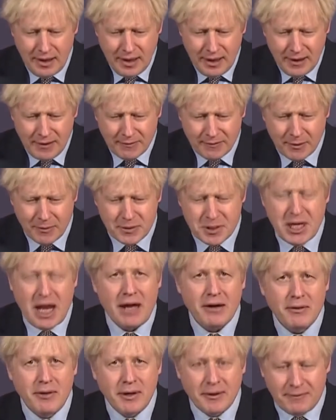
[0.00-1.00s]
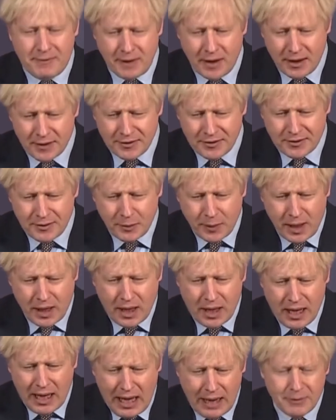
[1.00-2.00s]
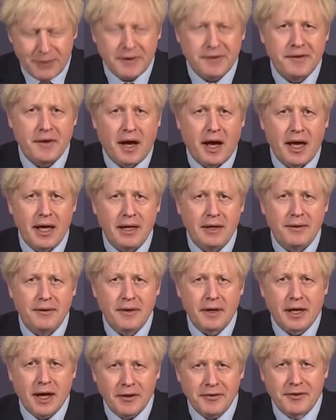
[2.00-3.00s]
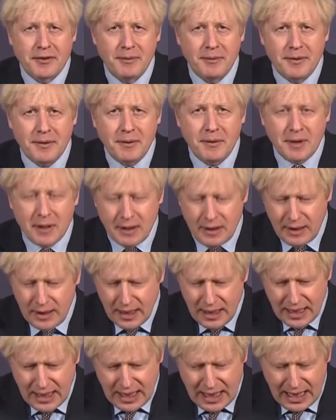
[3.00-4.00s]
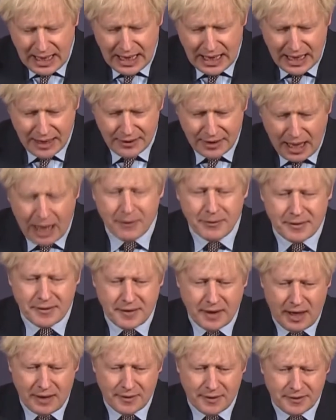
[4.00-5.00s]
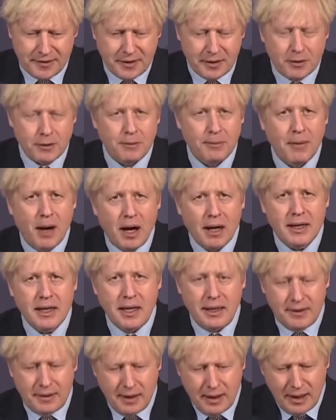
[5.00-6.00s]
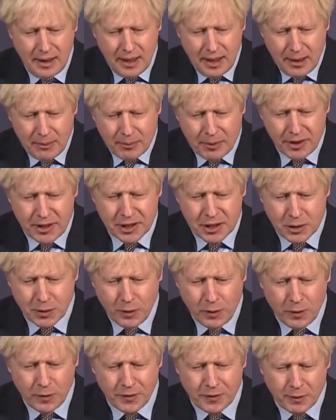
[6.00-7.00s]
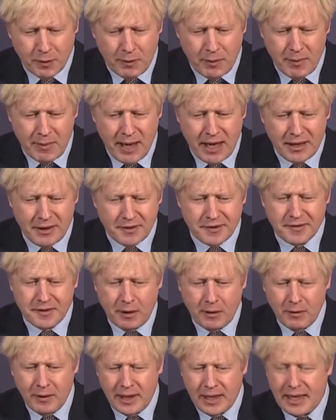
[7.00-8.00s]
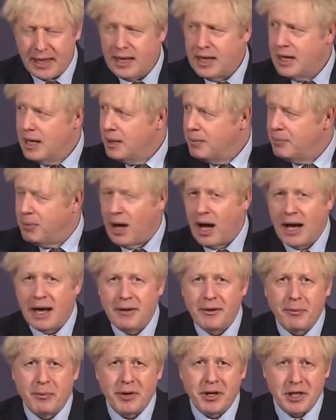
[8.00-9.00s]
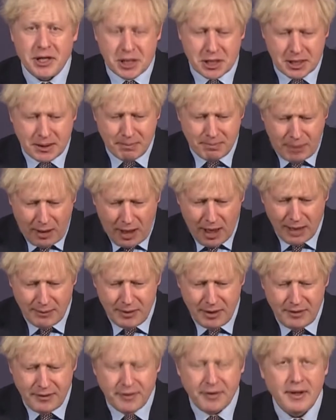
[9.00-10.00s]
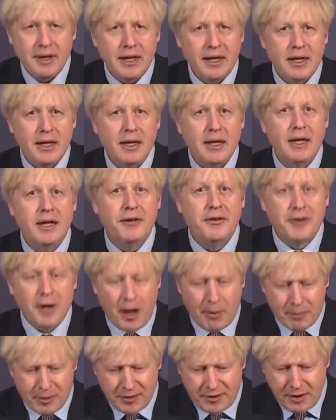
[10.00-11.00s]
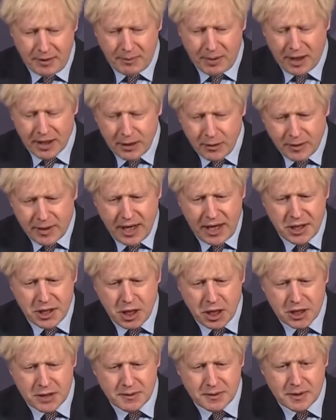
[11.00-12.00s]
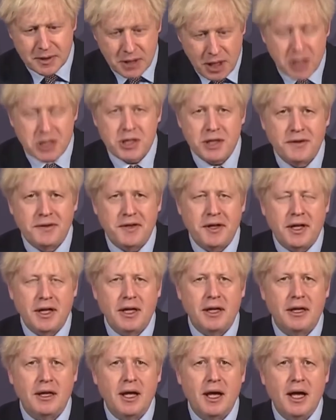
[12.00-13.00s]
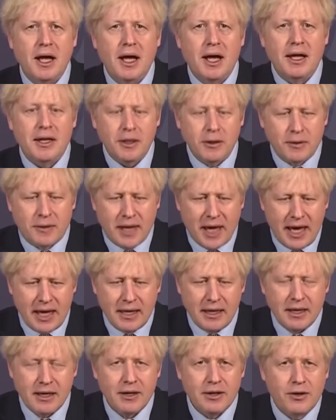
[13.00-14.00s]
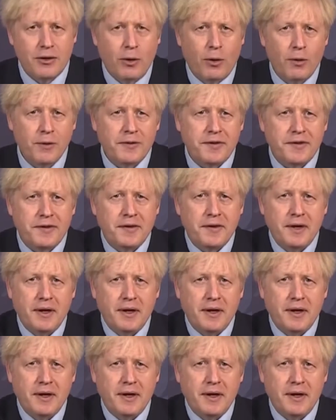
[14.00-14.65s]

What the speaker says: From January the 1st, we are outside the customs union and outside the single market. British laws will be made solely by the British Parliament, interpreted by UK judges sitting in UK courts,